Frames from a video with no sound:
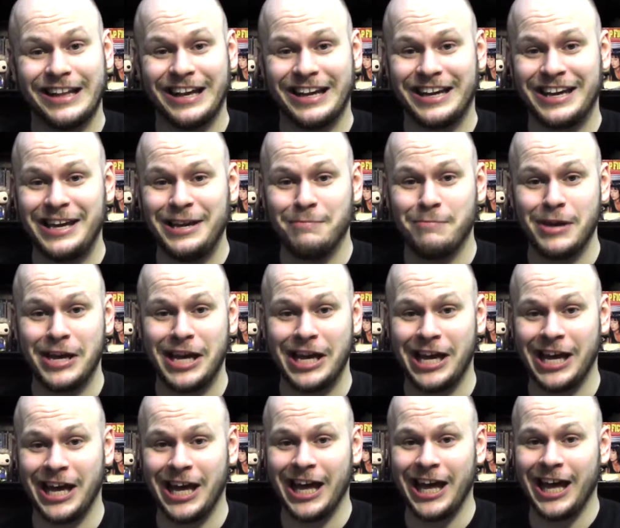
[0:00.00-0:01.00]
lucky
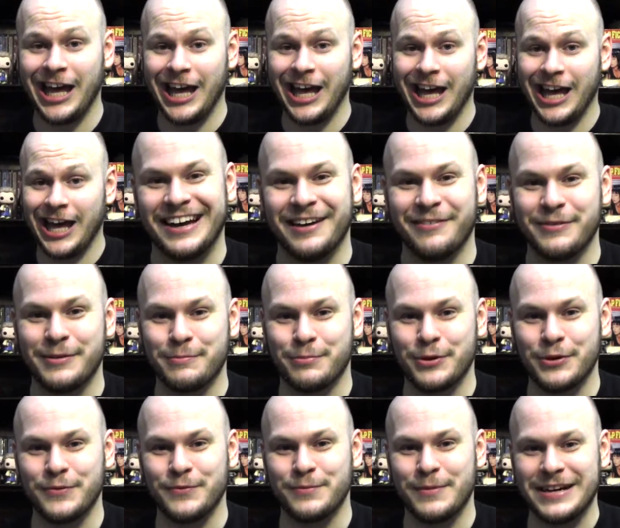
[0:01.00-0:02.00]
me. I've
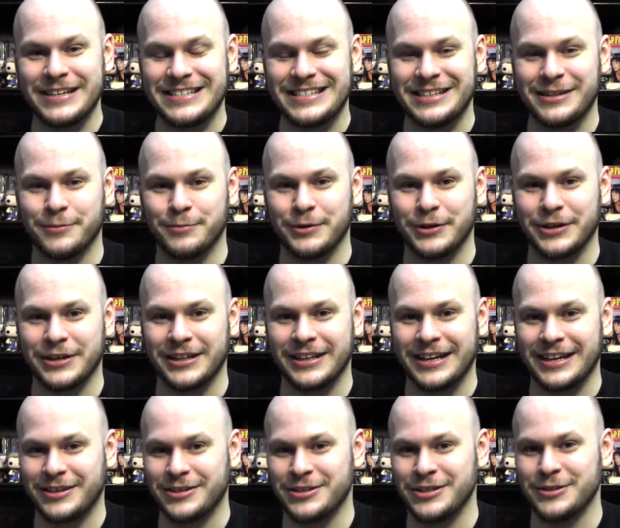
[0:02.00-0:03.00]
improved my Steelbook
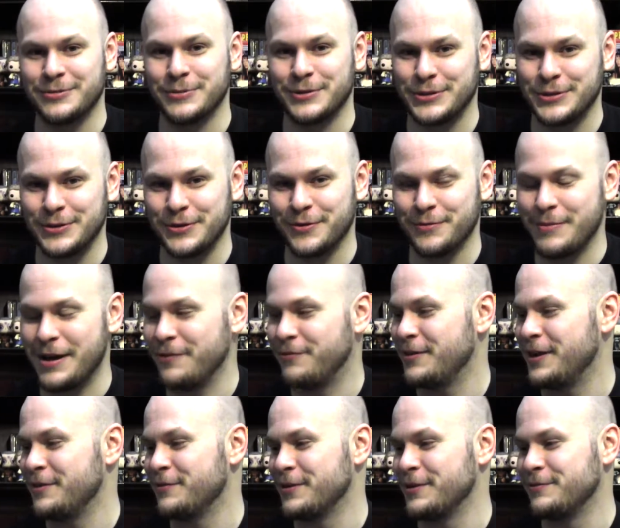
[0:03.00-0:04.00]
collection with 2 of my
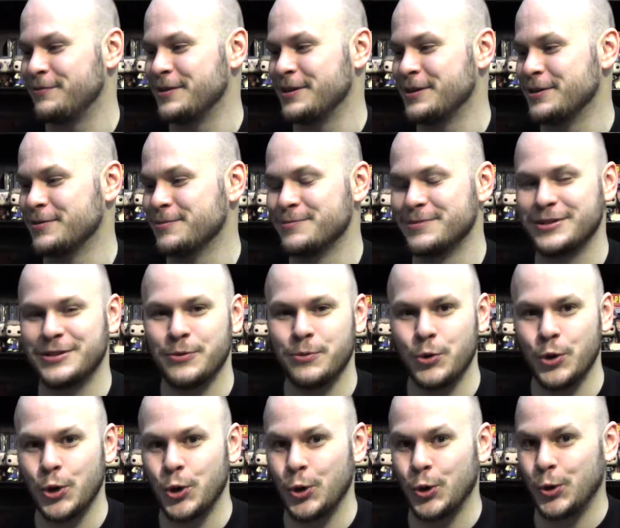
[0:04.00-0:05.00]
favorite films.
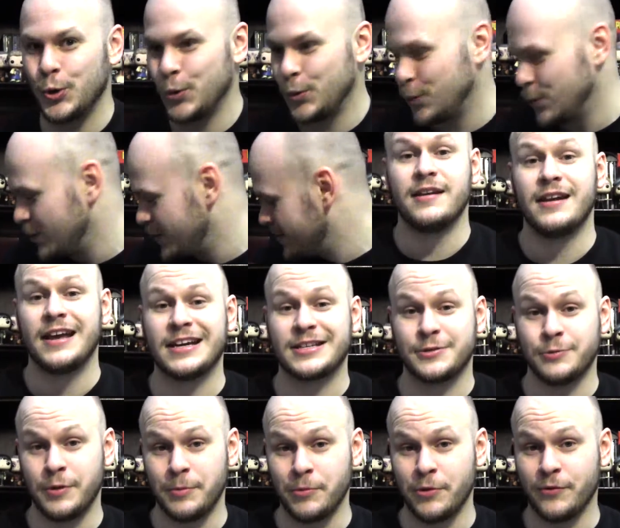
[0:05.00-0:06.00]
Woohoo!
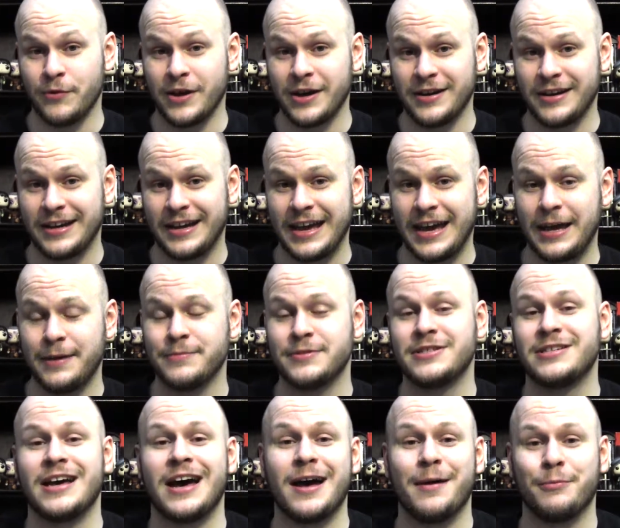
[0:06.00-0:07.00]
Next we move on to
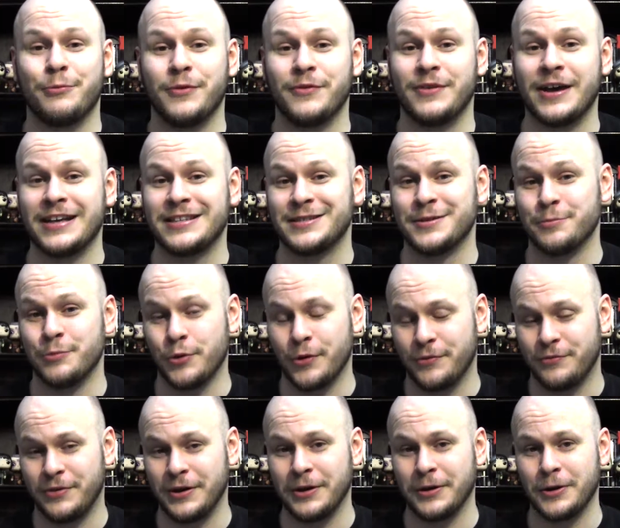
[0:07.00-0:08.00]
GameStop. We've got some more
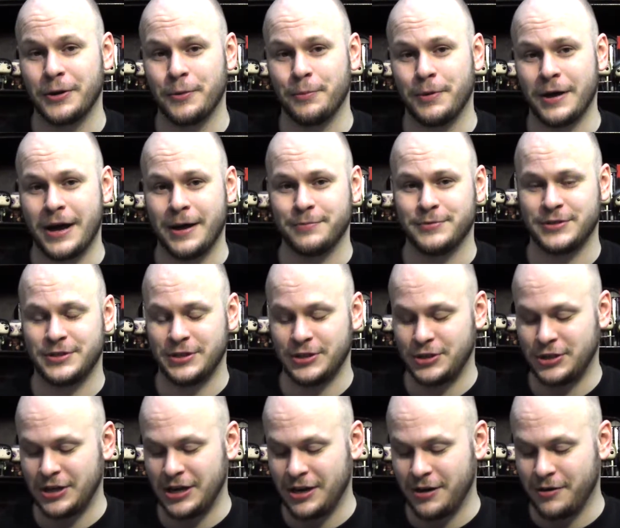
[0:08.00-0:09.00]
Funko Pops to
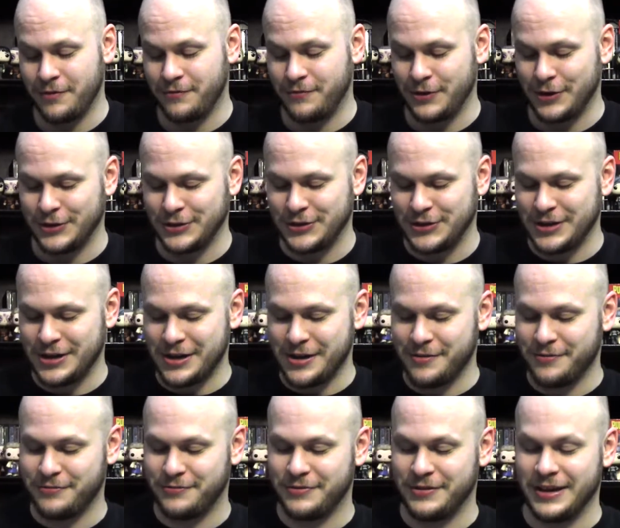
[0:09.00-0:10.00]
share. First
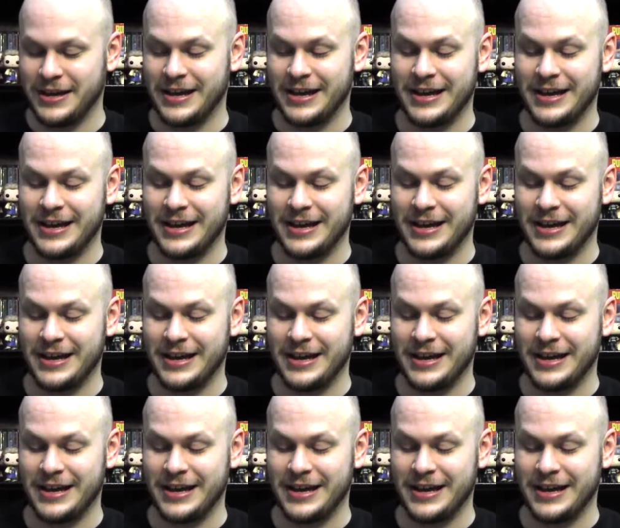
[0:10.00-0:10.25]
off,